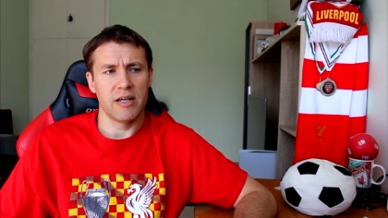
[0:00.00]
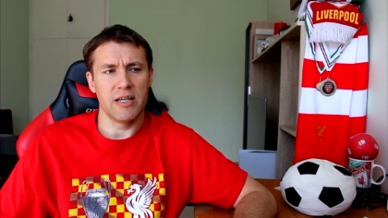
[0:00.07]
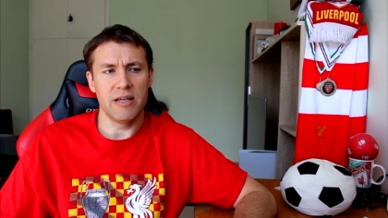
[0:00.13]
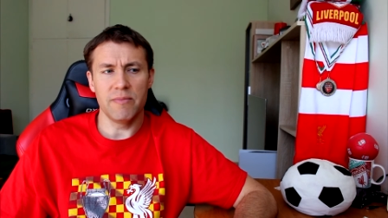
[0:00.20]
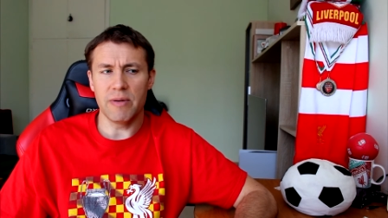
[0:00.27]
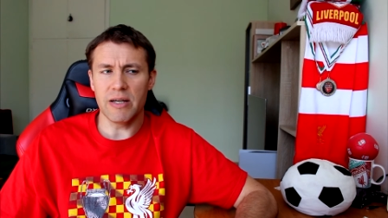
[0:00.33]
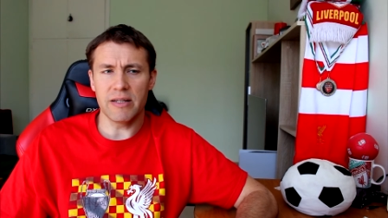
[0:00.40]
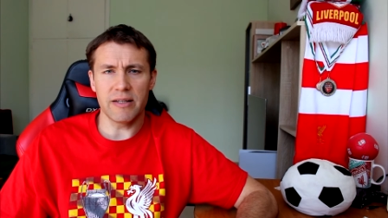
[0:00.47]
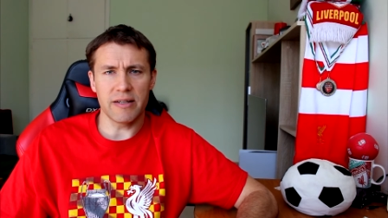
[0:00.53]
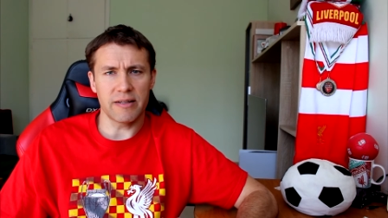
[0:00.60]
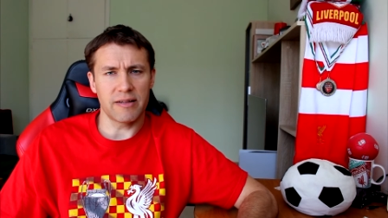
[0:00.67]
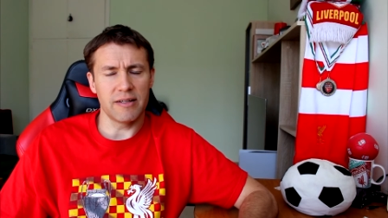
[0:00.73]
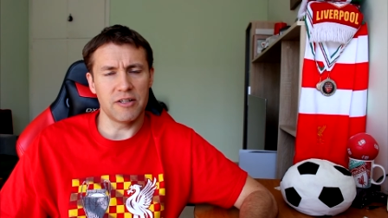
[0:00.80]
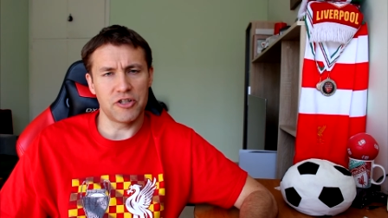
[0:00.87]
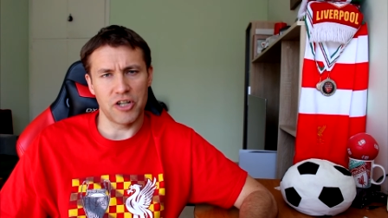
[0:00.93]
He
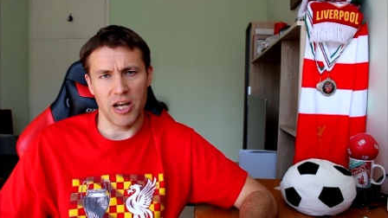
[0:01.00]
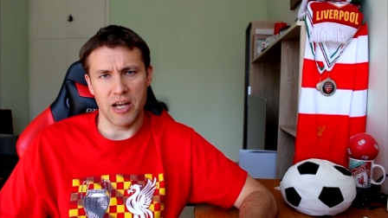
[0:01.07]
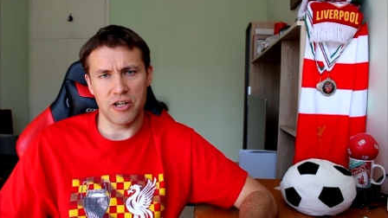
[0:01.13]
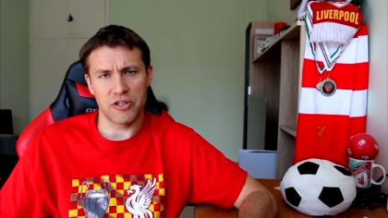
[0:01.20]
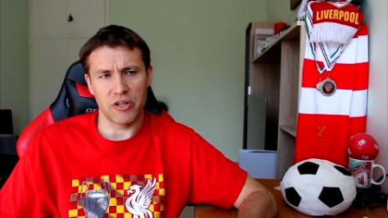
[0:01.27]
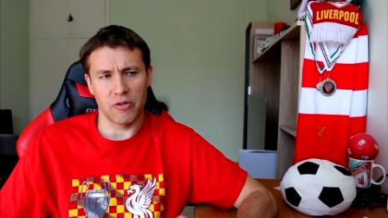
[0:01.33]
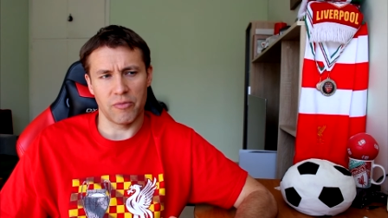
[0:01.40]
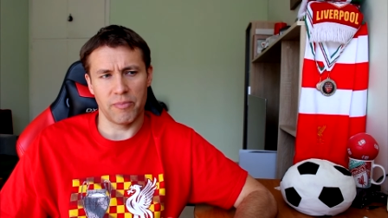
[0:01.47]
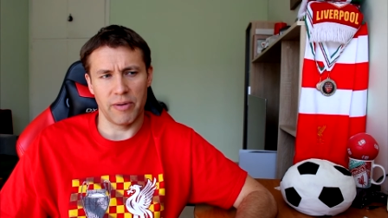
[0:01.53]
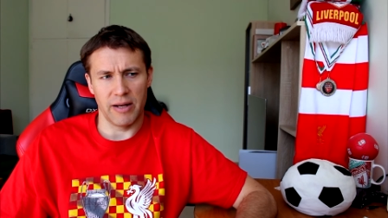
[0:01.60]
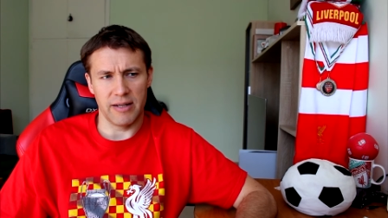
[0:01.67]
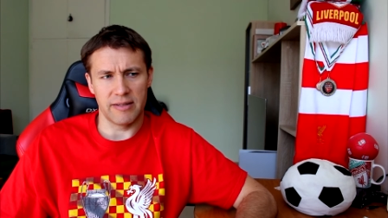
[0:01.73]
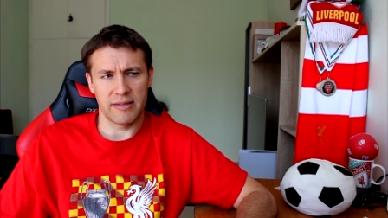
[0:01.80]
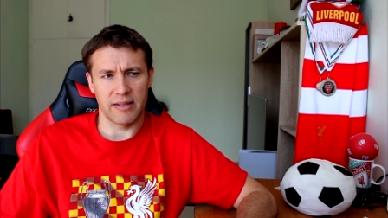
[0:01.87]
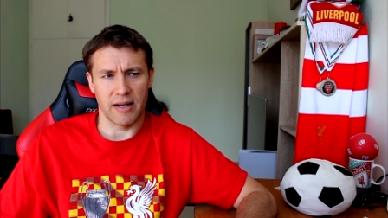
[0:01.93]
immediately changed our
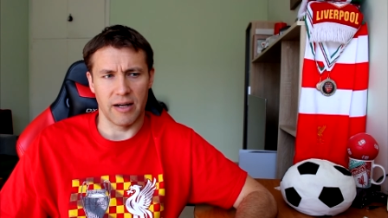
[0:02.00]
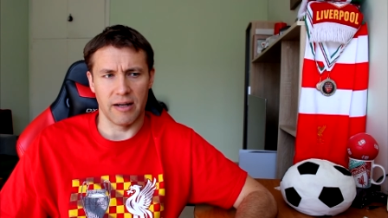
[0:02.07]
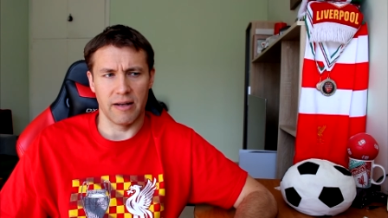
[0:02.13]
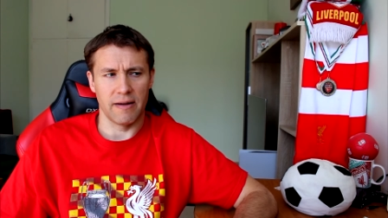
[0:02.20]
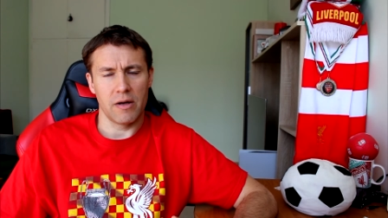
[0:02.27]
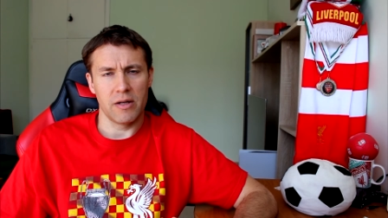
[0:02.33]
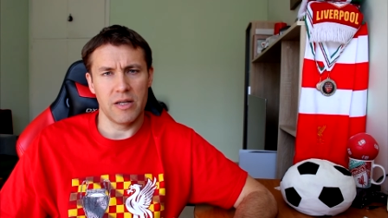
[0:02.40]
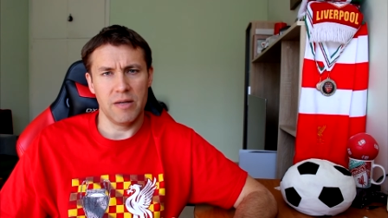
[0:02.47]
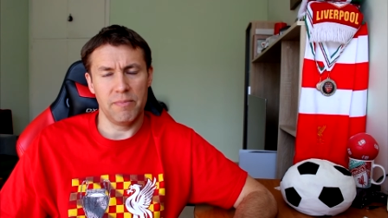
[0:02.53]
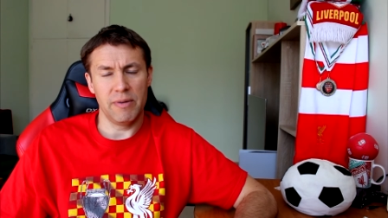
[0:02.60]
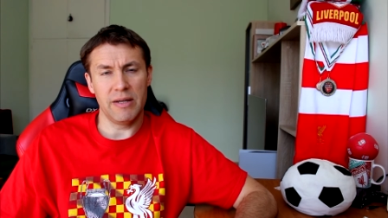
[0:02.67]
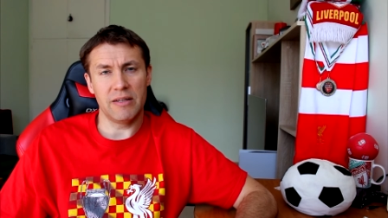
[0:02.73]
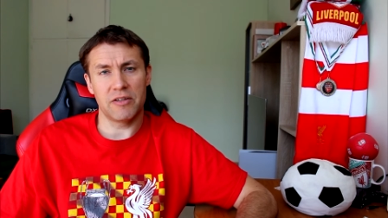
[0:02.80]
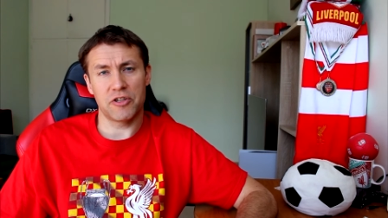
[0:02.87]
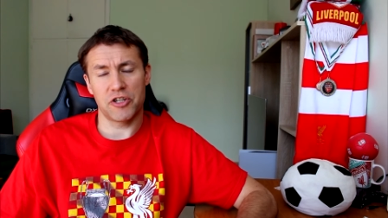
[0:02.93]
playstyle. He
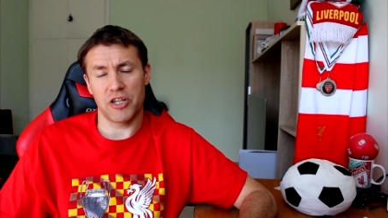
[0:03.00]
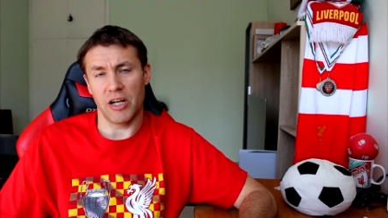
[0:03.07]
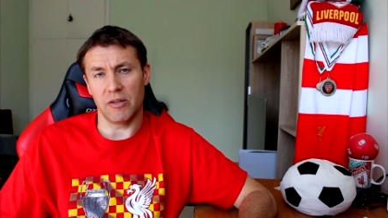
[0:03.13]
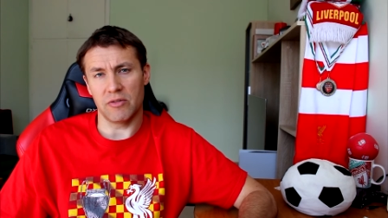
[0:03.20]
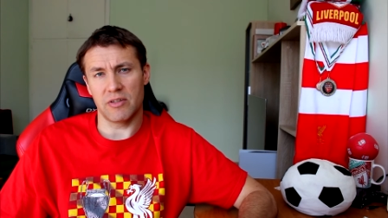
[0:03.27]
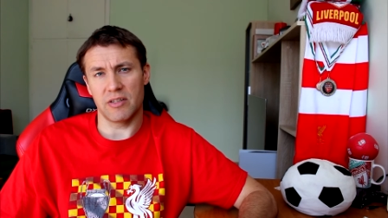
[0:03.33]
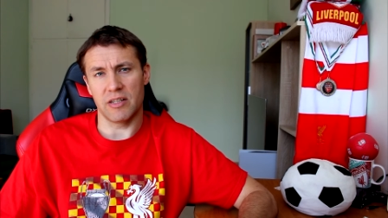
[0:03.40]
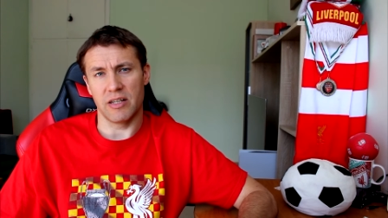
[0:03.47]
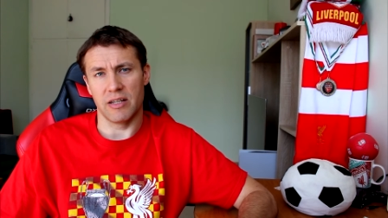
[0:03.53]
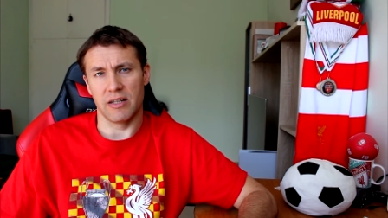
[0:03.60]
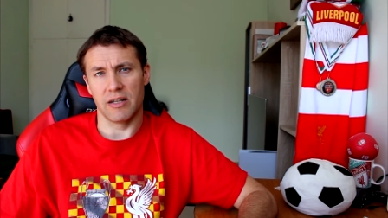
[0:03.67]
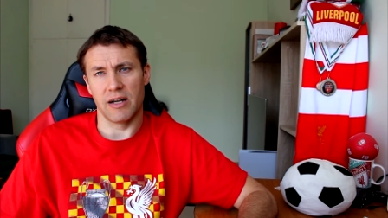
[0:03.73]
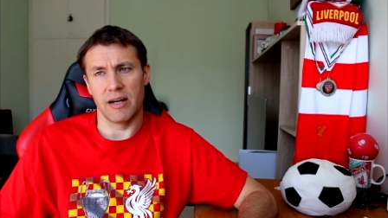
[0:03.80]
beat Chelsea